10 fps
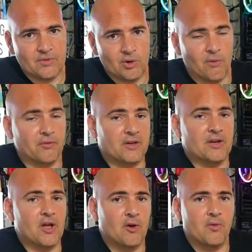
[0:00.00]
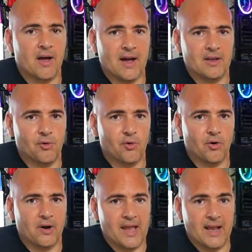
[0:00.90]
you obviously know that
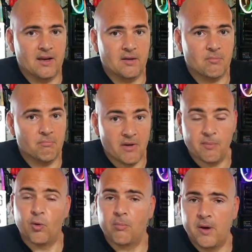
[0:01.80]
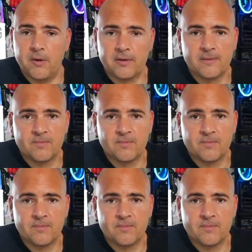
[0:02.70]
you're in motherboard mode.